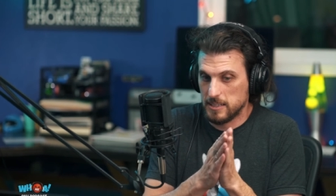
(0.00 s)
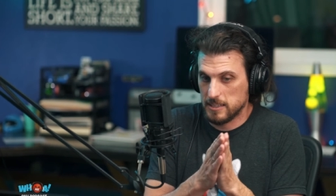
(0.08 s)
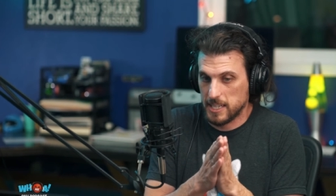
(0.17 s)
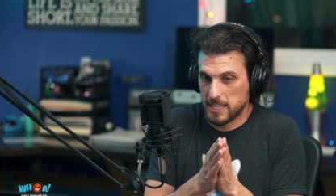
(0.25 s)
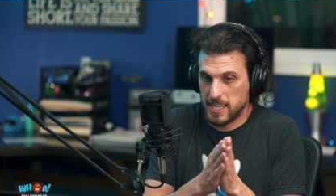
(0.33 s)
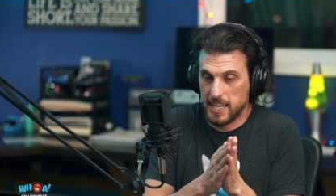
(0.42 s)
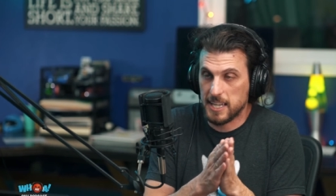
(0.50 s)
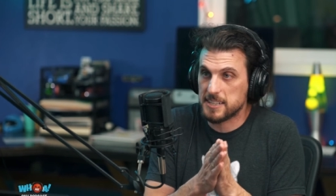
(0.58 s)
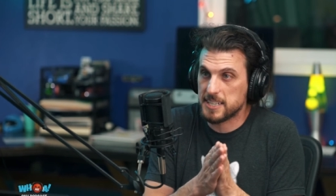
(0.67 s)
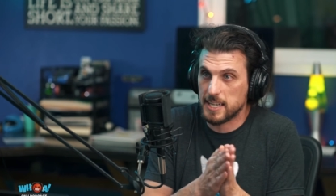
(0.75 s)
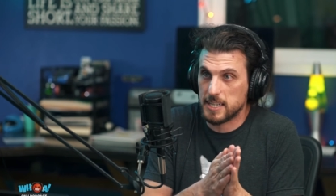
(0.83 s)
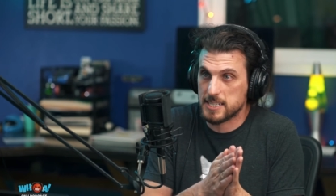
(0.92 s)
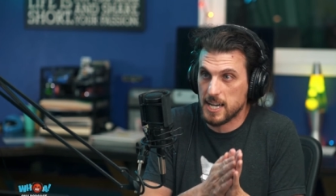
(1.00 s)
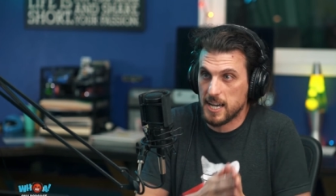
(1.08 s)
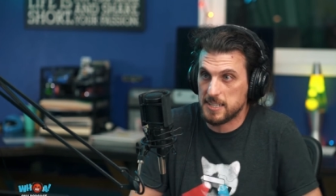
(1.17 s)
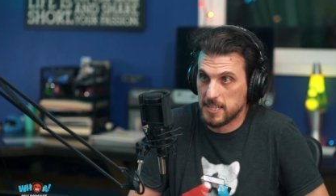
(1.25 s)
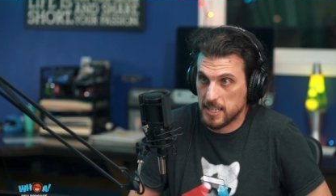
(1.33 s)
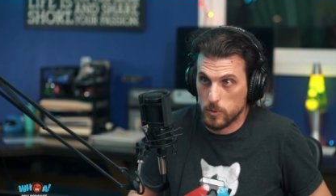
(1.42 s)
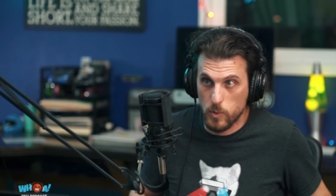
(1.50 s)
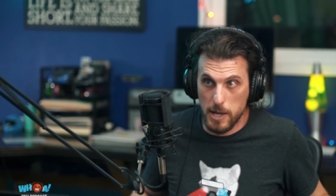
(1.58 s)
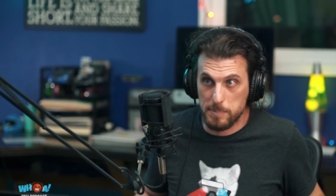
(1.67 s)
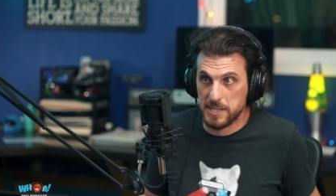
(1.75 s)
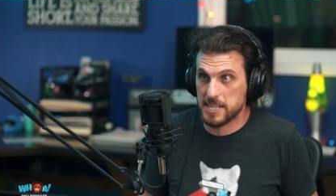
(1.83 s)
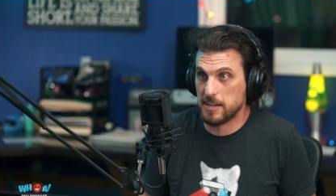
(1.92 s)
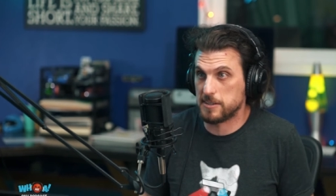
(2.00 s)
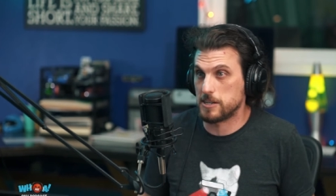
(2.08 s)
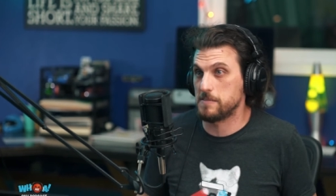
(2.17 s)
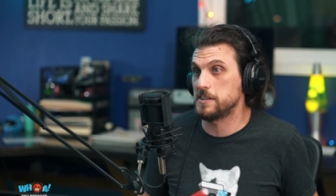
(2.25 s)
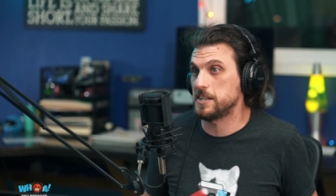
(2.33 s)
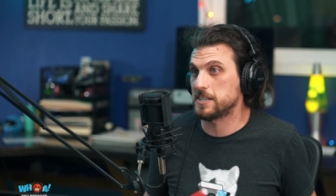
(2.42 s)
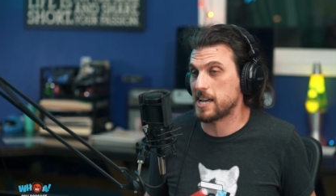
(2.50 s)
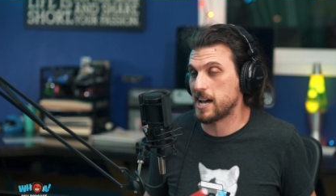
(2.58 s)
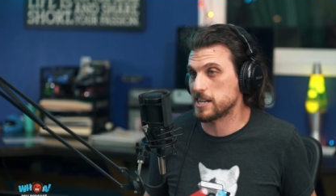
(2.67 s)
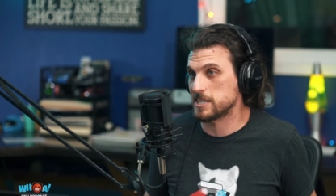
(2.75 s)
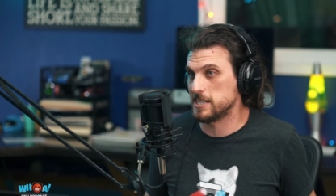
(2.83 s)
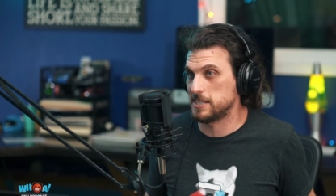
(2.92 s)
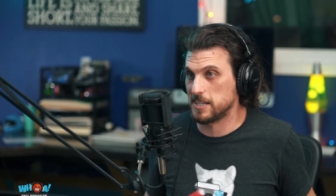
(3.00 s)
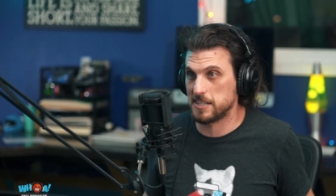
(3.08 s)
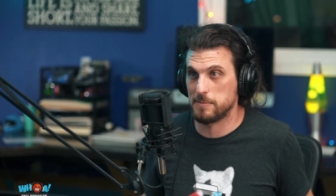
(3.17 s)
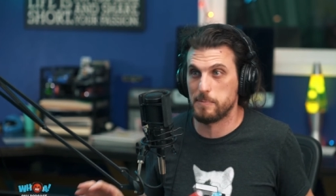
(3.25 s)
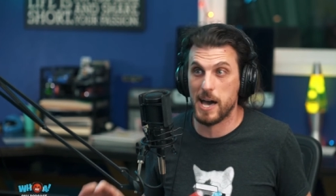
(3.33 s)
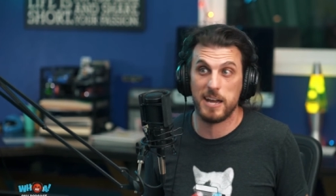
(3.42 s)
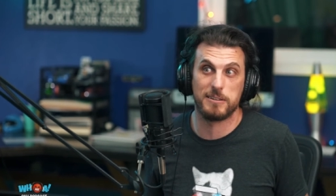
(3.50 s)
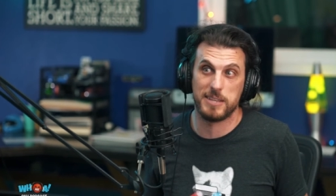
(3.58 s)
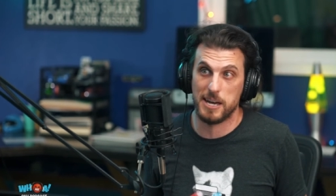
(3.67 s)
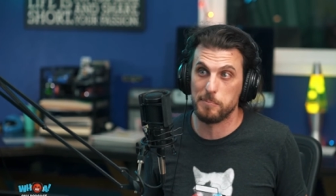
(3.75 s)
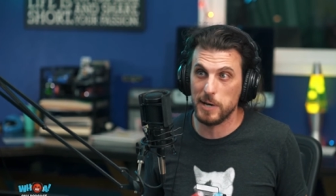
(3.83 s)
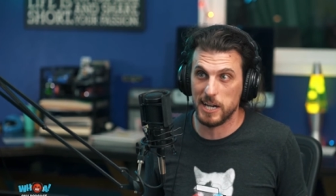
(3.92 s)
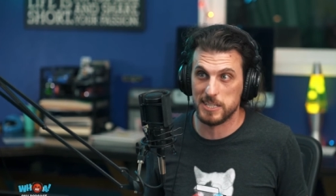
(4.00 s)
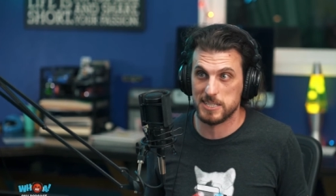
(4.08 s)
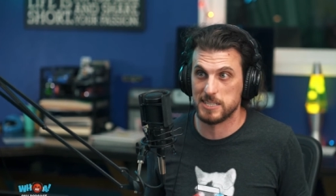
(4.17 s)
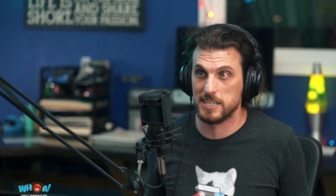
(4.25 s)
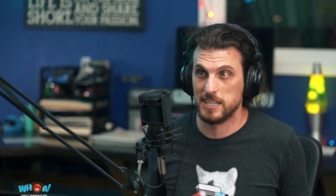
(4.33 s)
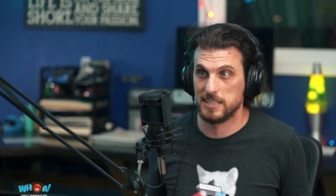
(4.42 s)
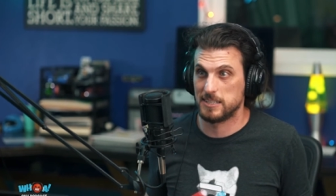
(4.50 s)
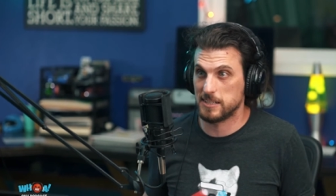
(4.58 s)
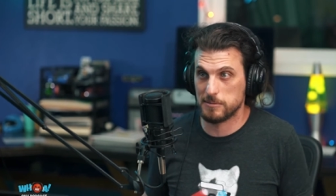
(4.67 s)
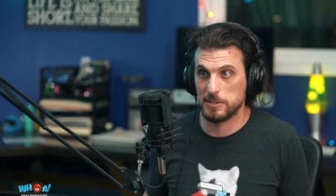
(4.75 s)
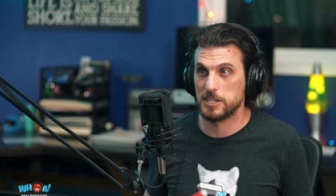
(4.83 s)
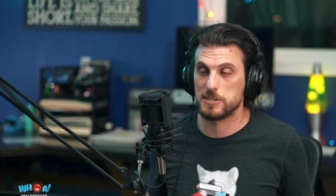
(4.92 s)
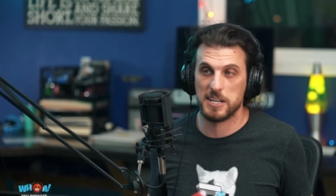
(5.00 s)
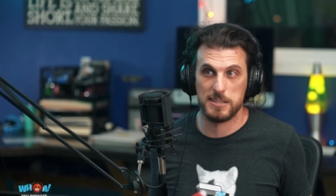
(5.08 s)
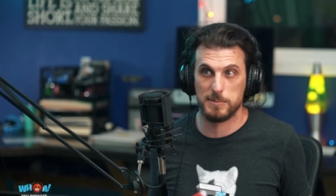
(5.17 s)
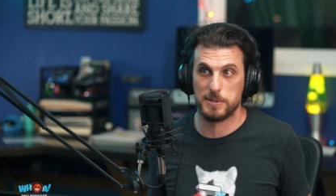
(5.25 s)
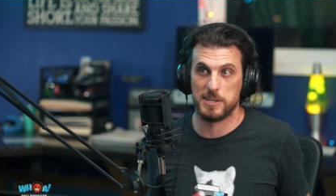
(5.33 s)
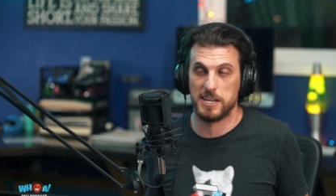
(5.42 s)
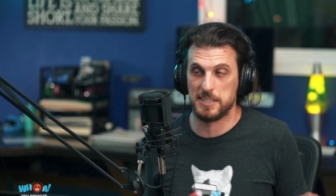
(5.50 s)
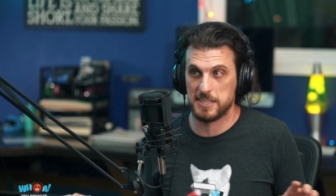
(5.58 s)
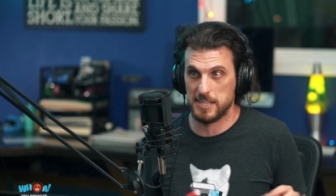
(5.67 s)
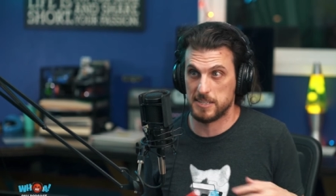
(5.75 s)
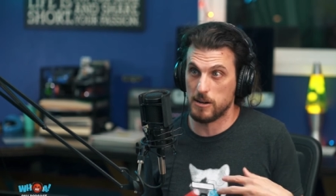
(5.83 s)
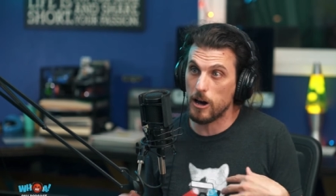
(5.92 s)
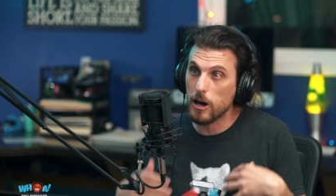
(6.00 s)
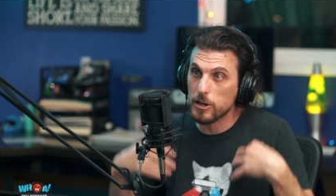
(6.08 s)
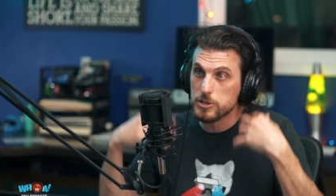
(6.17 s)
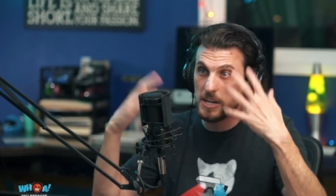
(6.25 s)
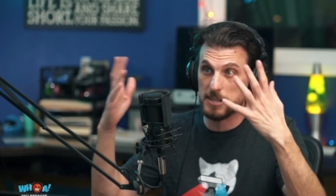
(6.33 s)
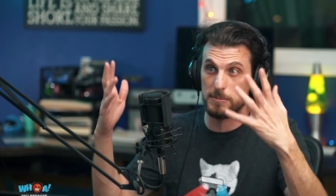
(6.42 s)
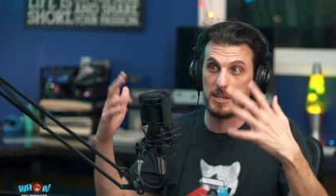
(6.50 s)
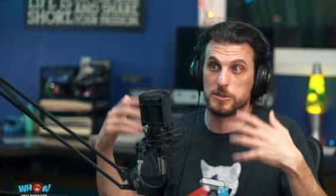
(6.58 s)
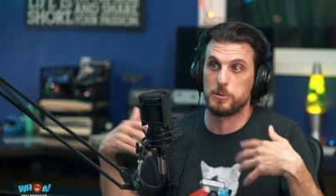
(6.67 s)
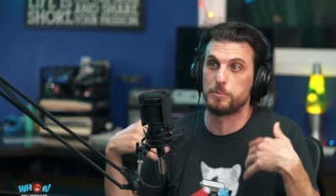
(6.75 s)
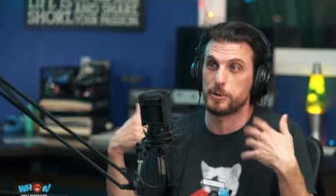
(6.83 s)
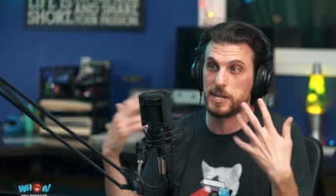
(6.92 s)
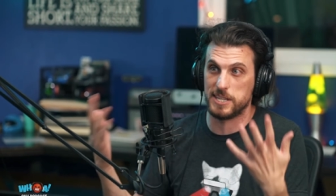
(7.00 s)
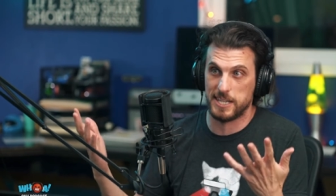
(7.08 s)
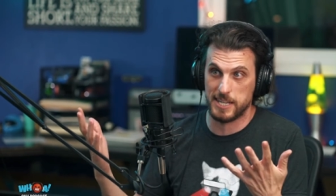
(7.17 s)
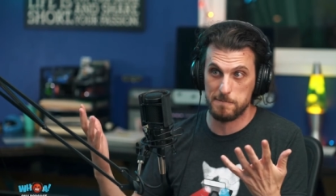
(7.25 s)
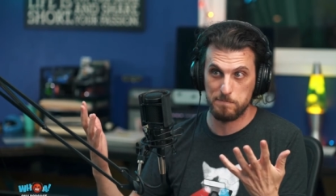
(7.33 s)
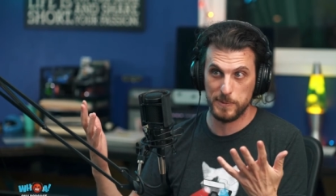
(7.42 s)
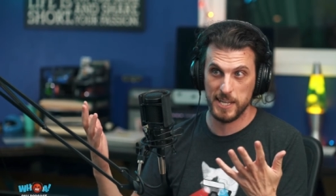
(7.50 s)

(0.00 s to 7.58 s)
like hand sanitizing and wiping down surfaces actually doesn't matter that much. Doesn't really transmit through that. It's it's all transmitted through breathing.